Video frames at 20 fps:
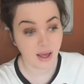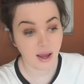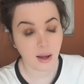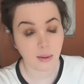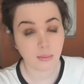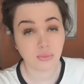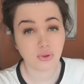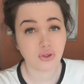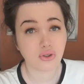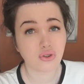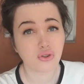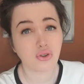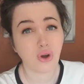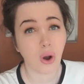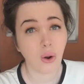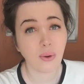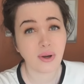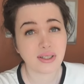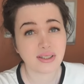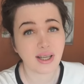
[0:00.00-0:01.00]
Yeah, I'm
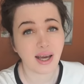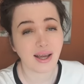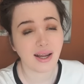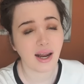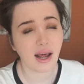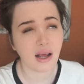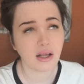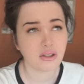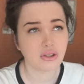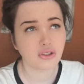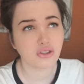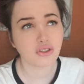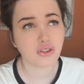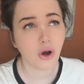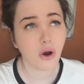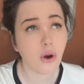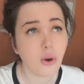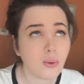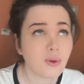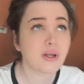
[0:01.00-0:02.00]
so excited. I
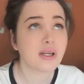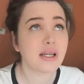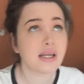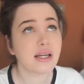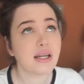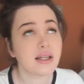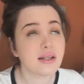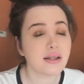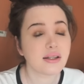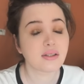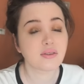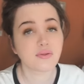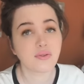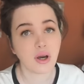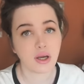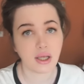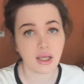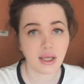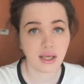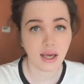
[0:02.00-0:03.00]
so needed this
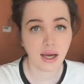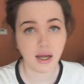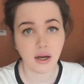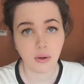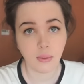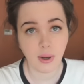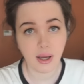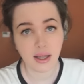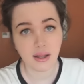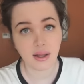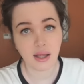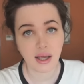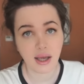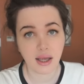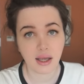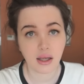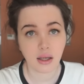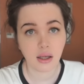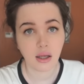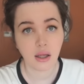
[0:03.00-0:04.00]
fucking getaway. Like
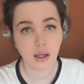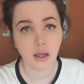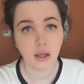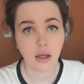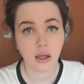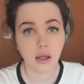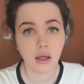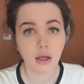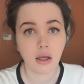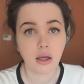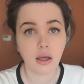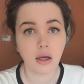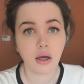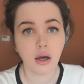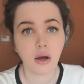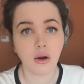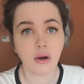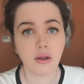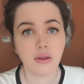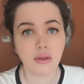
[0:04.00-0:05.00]
I,
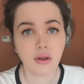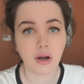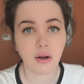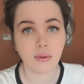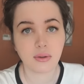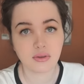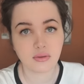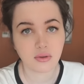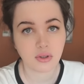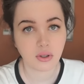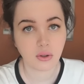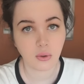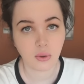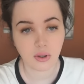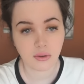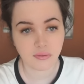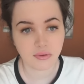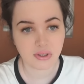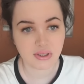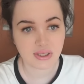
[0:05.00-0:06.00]
oh, I thought I wasn't
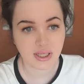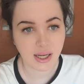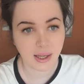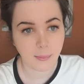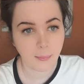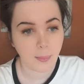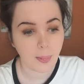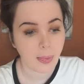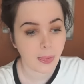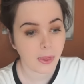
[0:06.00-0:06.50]
recording for a second.